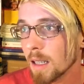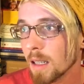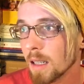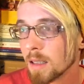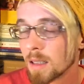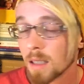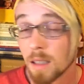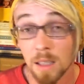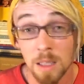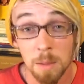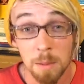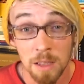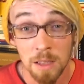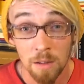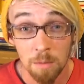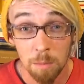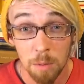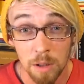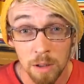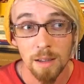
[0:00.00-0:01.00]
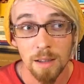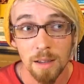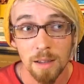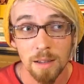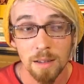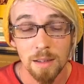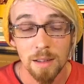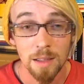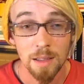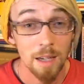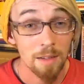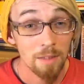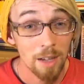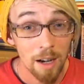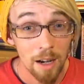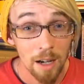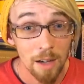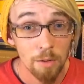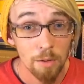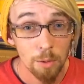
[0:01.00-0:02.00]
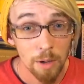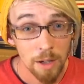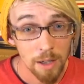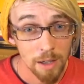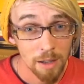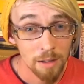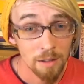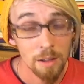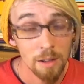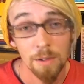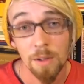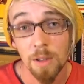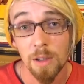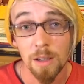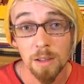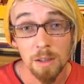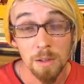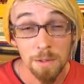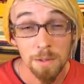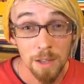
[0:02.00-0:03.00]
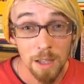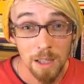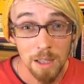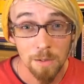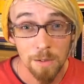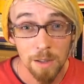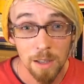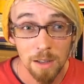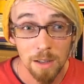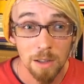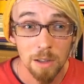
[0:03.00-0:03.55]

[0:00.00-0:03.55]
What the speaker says: It's an expensive book. It doesn't have that high of a rating if you're not into philosophy.